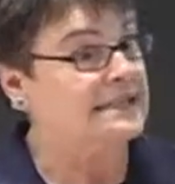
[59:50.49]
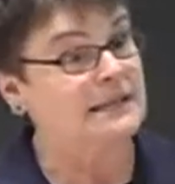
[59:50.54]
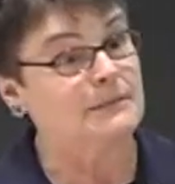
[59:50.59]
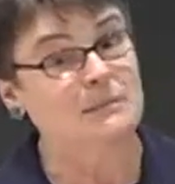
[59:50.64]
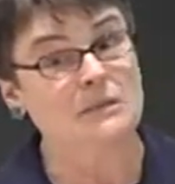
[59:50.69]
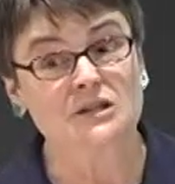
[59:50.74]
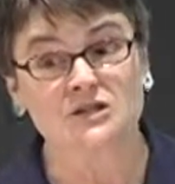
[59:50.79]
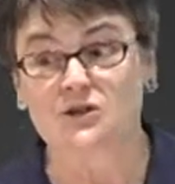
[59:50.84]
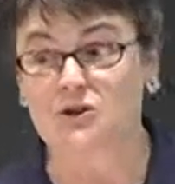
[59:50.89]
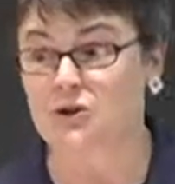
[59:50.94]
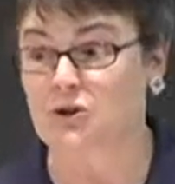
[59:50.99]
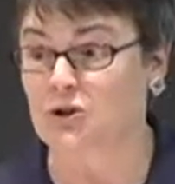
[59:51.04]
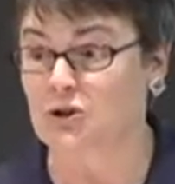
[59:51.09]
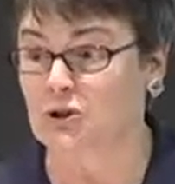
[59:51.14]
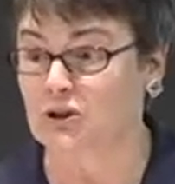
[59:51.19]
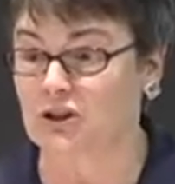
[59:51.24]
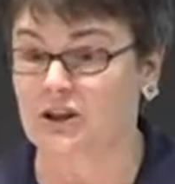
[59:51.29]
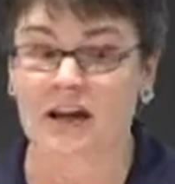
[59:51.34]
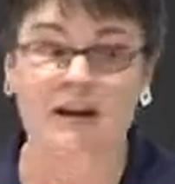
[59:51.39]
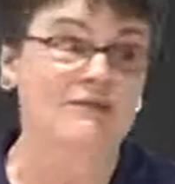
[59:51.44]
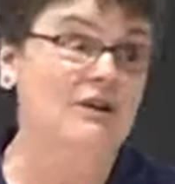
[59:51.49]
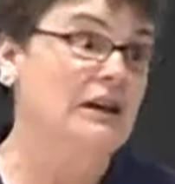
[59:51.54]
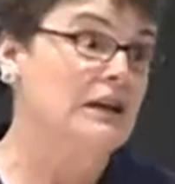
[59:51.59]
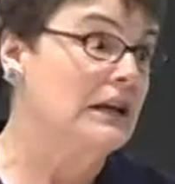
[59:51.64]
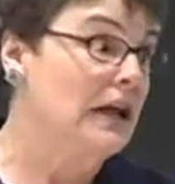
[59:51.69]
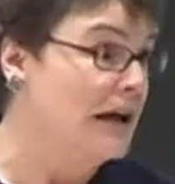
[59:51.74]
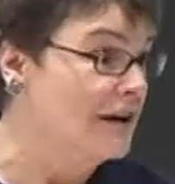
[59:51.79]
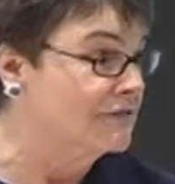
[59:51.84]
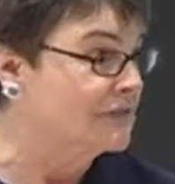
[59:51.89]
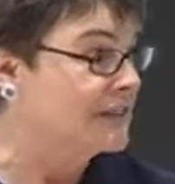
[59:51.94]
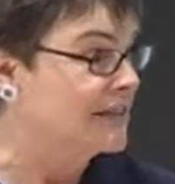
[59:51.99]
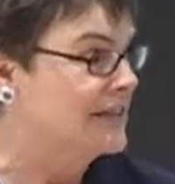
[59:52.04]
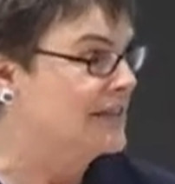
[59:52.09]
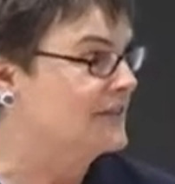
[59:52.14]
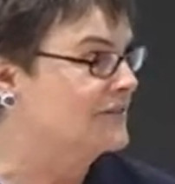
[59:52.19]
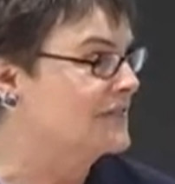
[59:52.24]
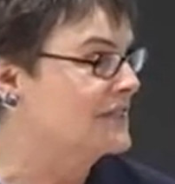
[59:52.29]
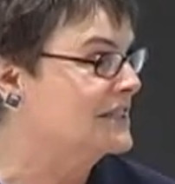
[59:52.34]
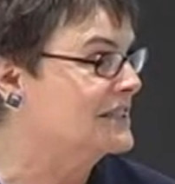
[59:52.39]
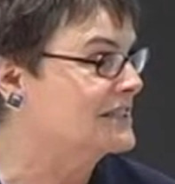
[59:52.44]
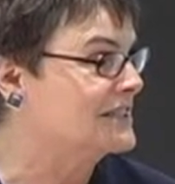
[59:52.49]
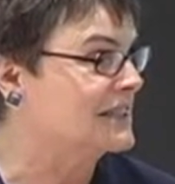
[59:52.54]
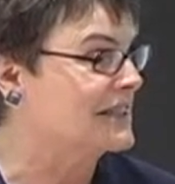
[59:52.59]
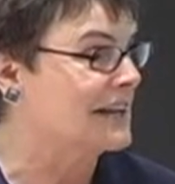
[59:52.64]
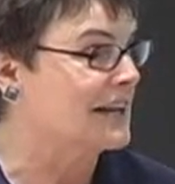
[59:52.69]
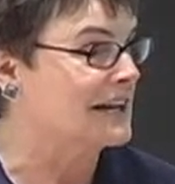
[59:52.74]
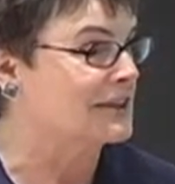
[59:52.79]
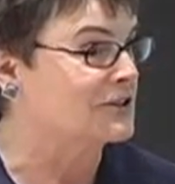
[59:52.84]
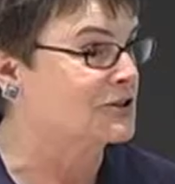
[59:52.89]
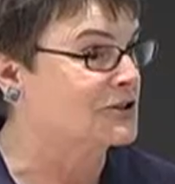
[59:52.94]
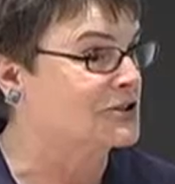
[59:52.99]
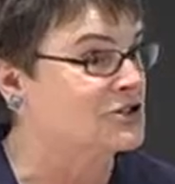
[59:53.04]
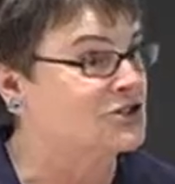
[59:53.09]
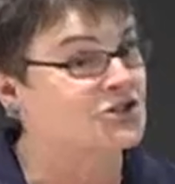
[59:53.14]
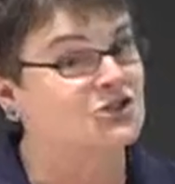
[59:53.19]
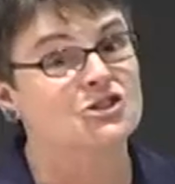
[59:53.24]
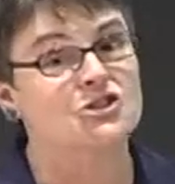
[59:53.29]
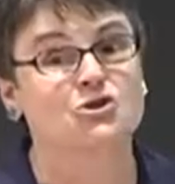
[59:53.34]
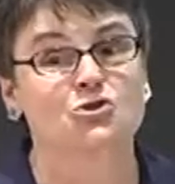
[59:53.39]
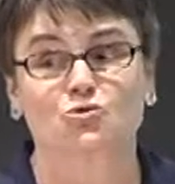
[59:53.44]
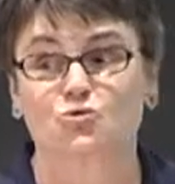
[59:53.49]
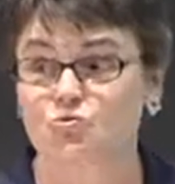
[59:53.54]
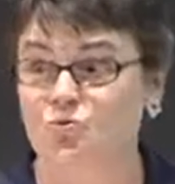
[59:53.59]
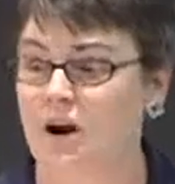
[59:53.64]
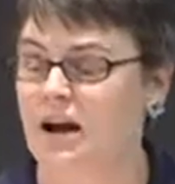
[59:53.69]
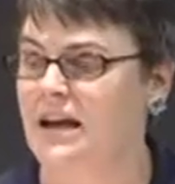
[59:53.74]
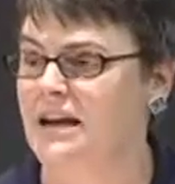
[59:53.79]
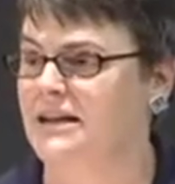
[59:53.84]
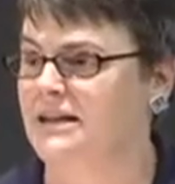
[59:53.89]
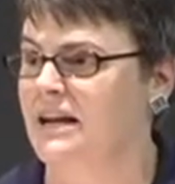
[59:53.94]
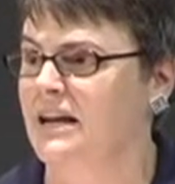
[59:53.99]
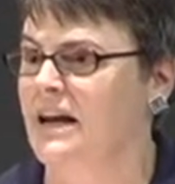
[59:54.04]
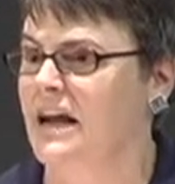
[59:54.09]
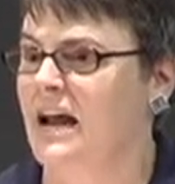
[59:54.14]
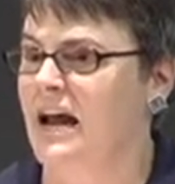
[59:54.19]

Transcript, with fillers: he meets a girl, they have a lovely evening together, it's just great.